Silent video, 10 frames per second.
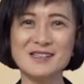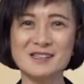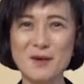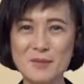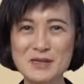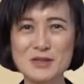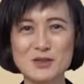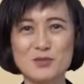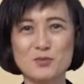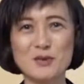is committed
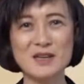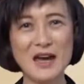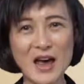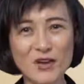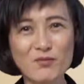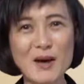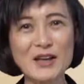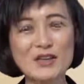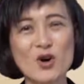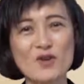to be the health
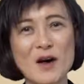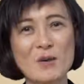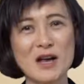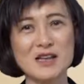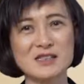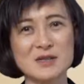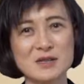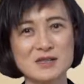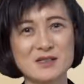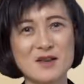partner of our
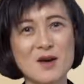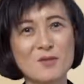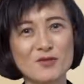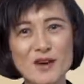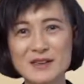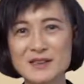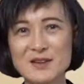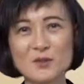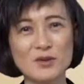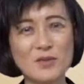customers, providing
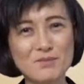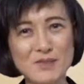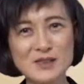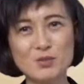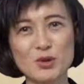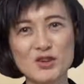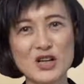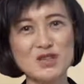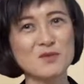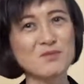them with the best
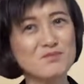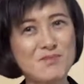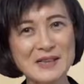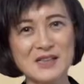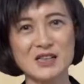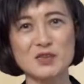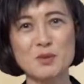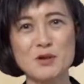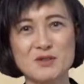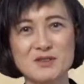protection, best
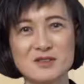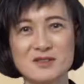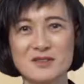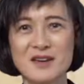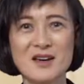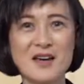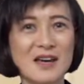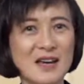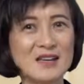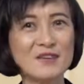experience.
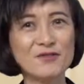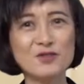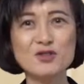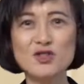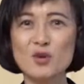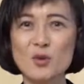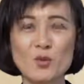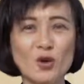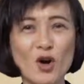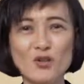In the future, we
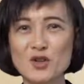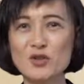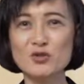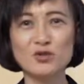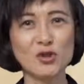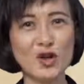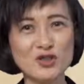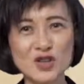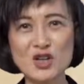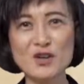will continue to
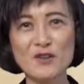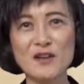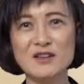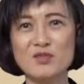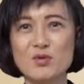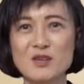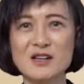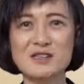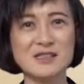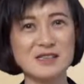launch innovative
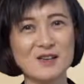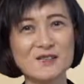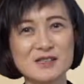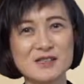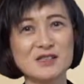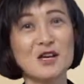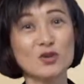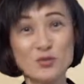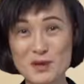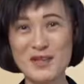products and services
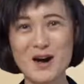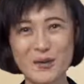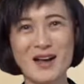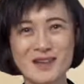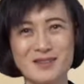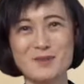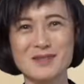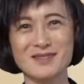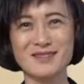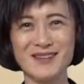to meet our
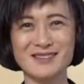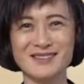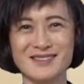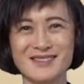customers' needs.